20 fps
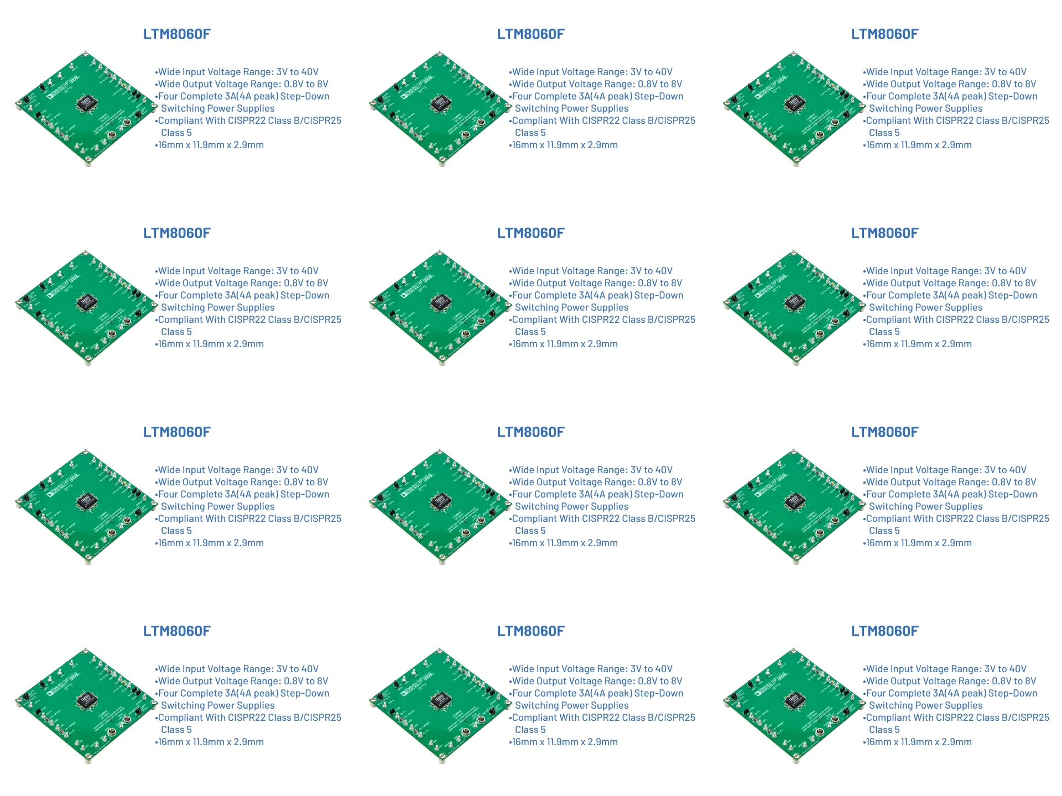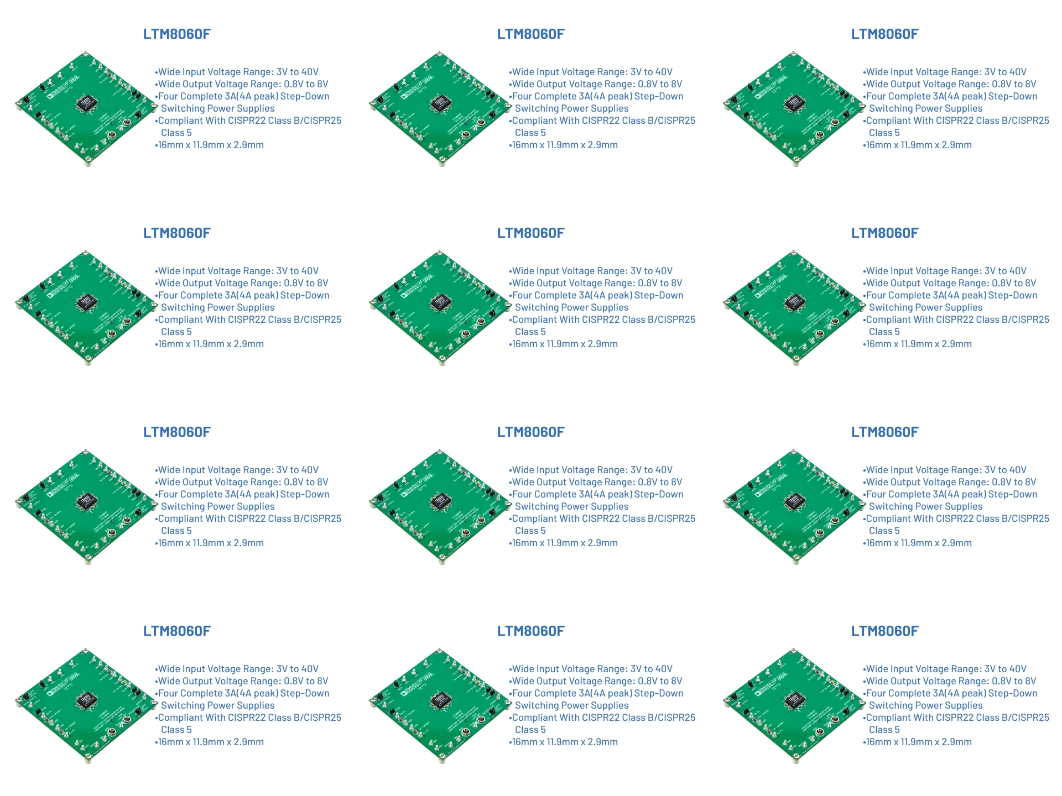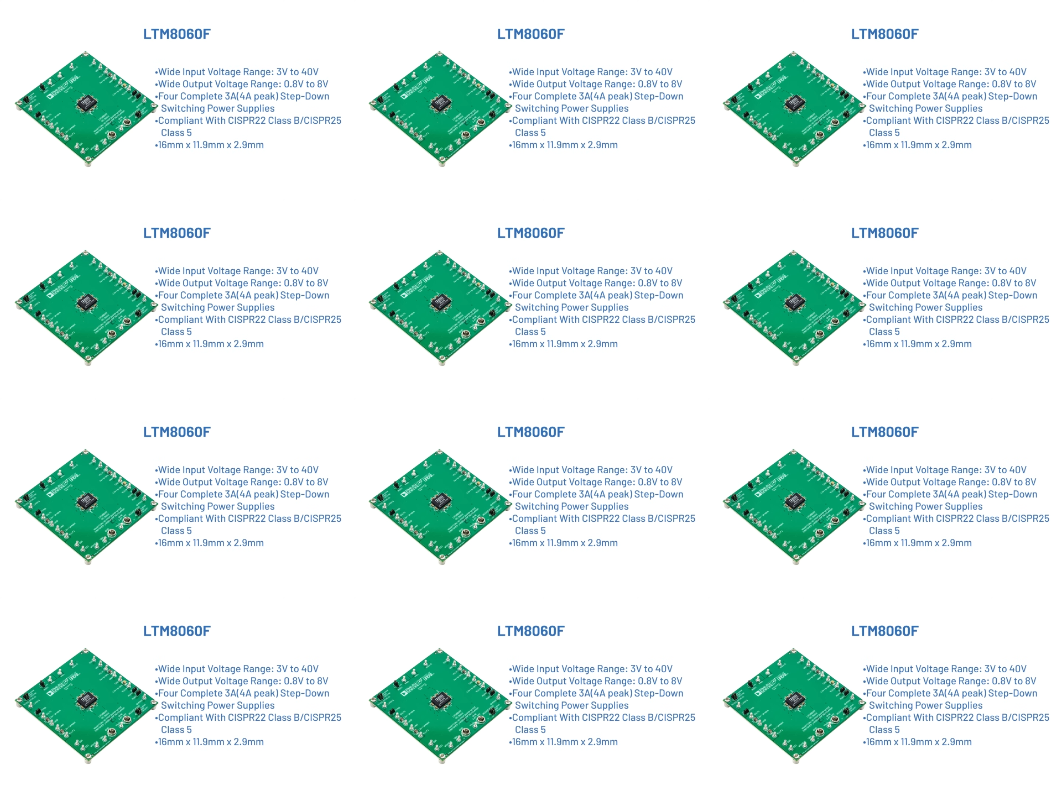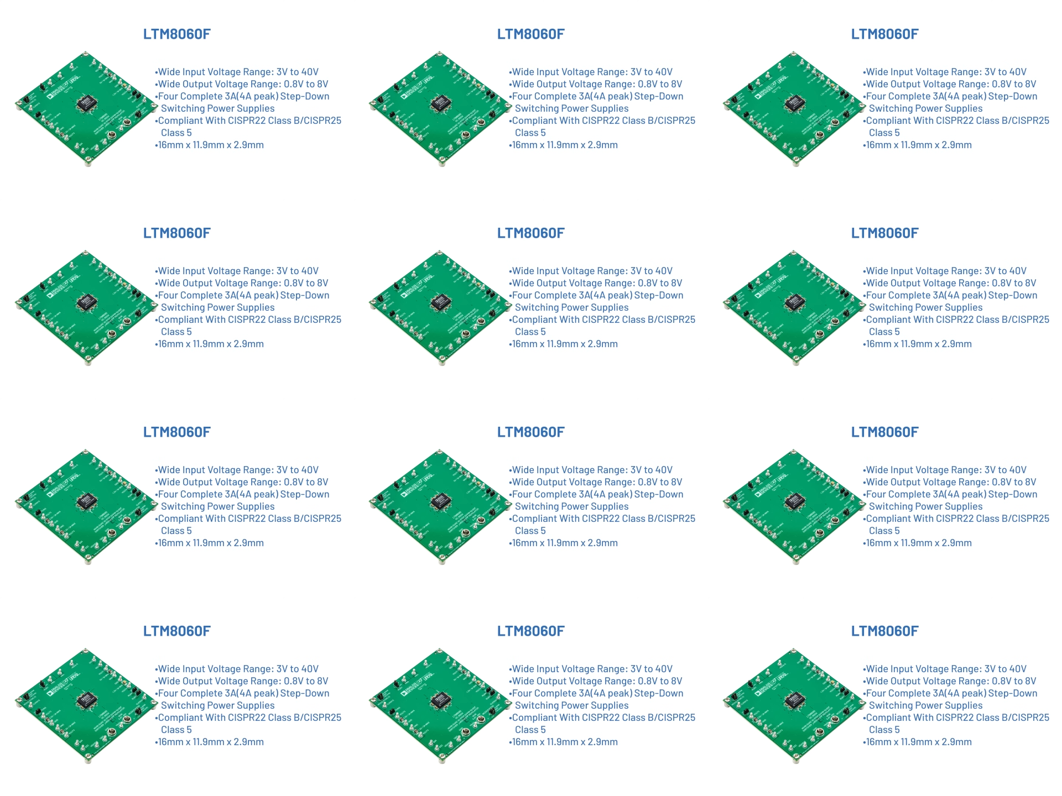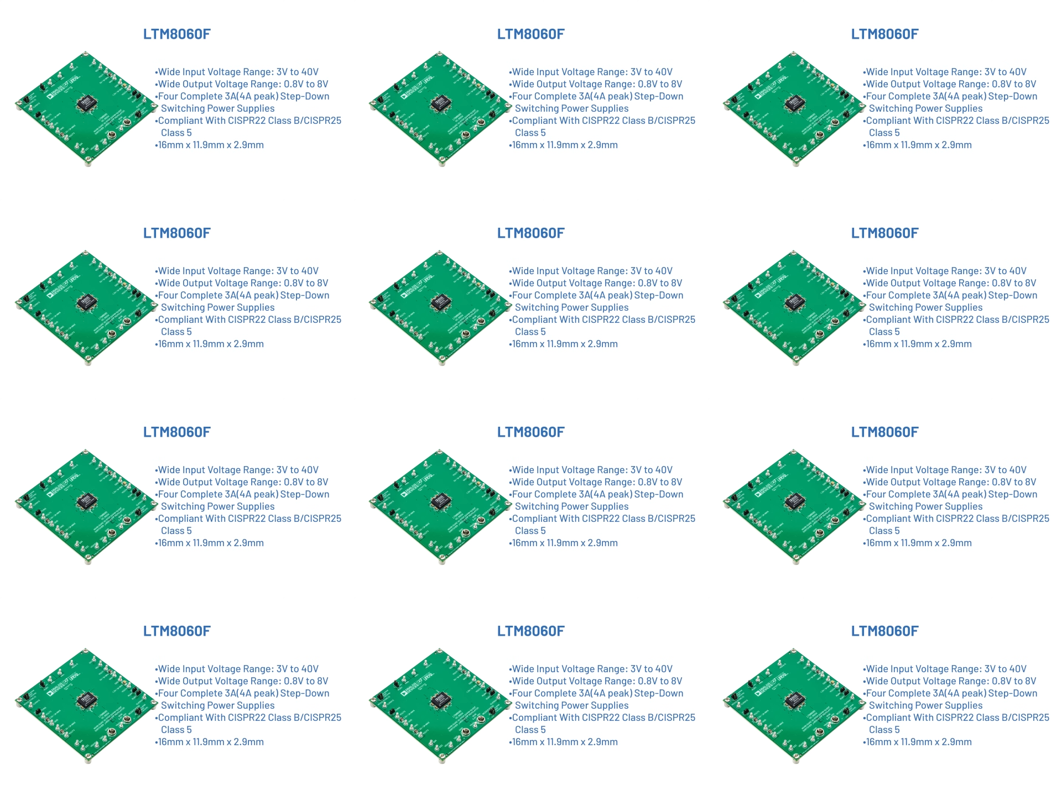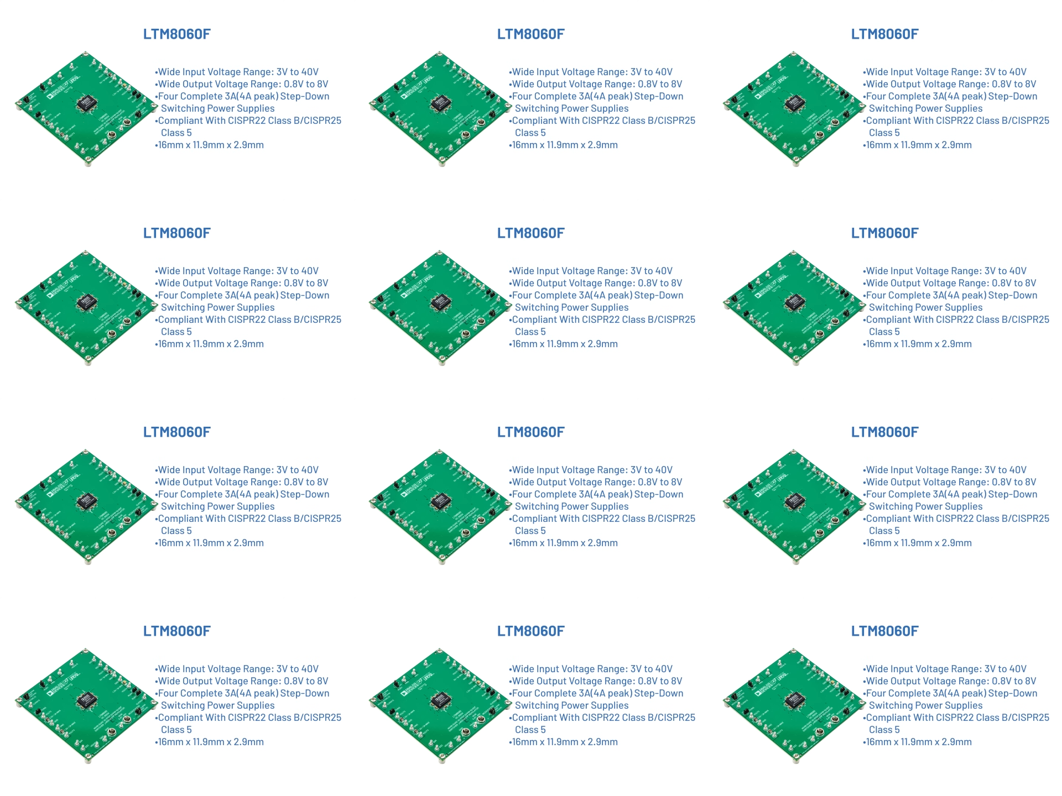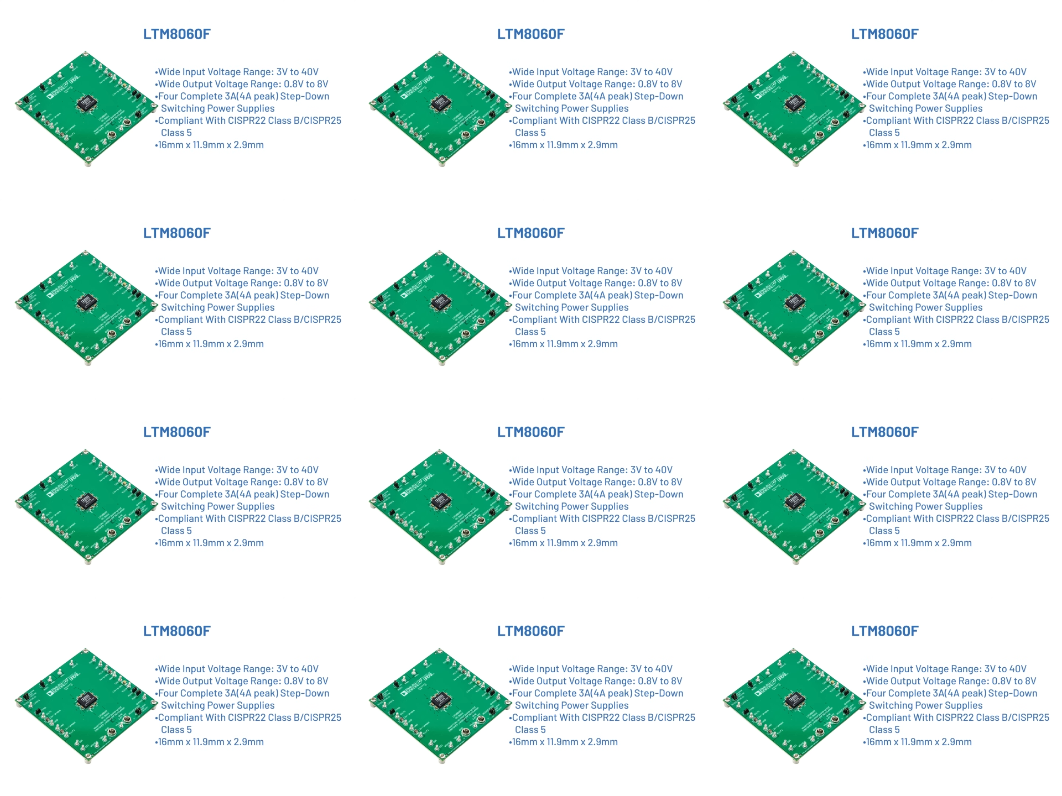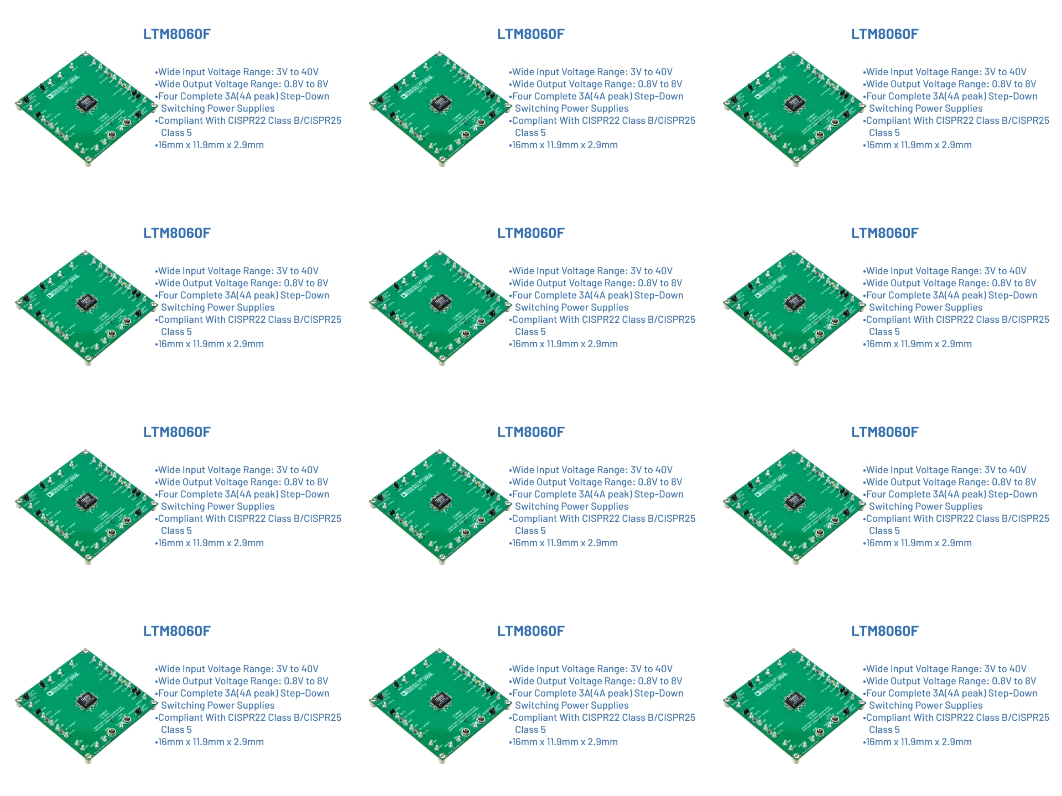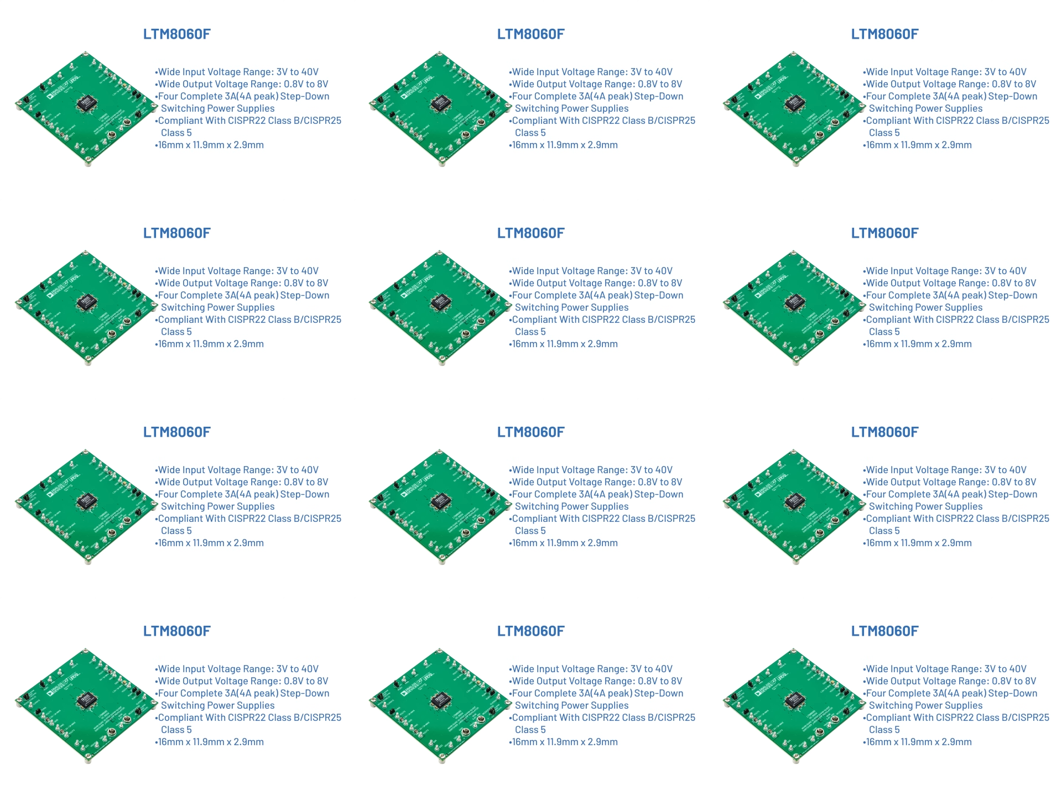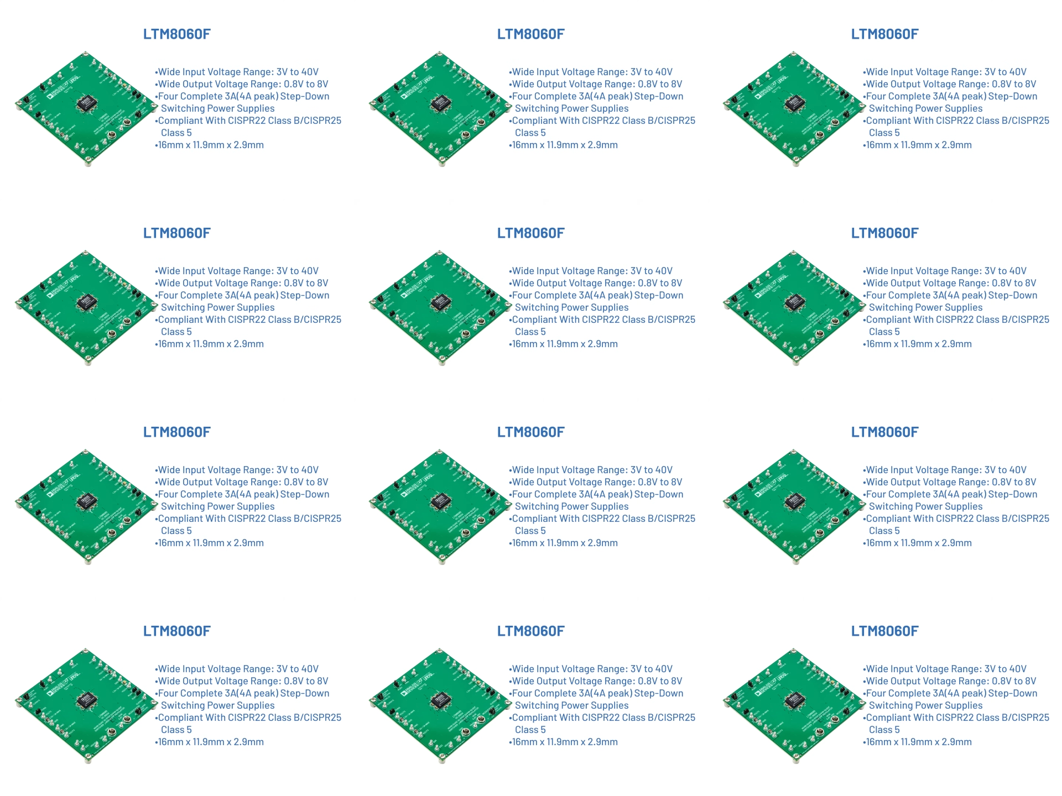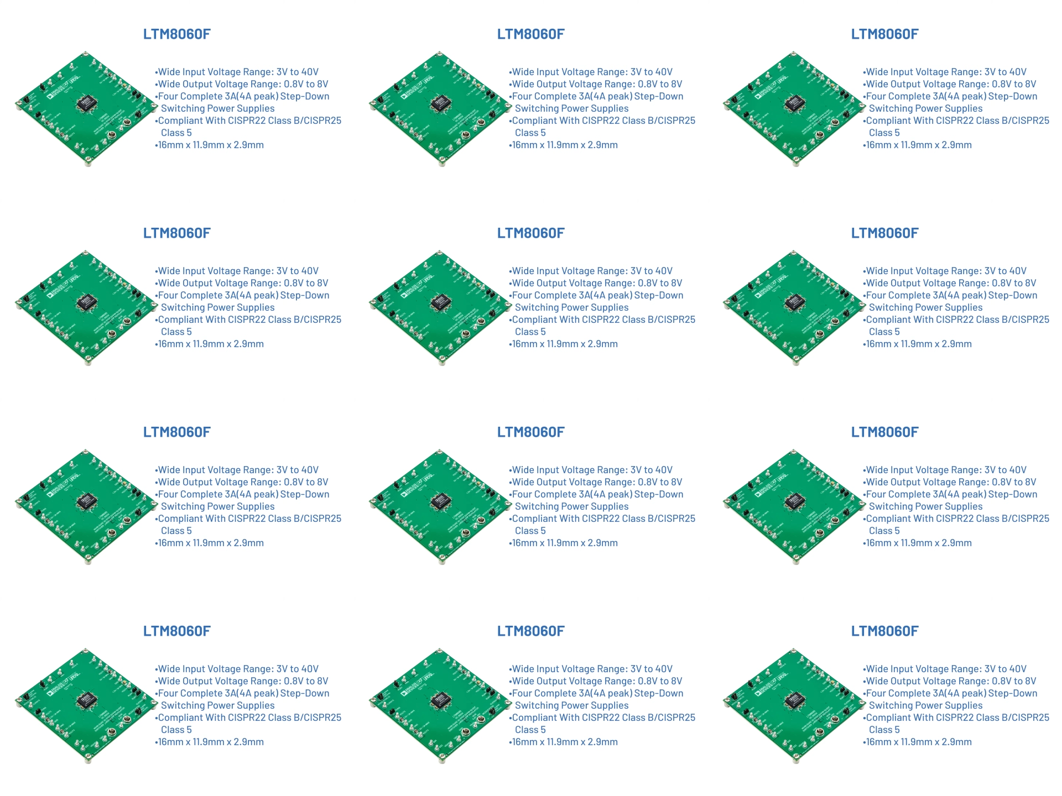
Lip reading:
[unreadable: no face in view]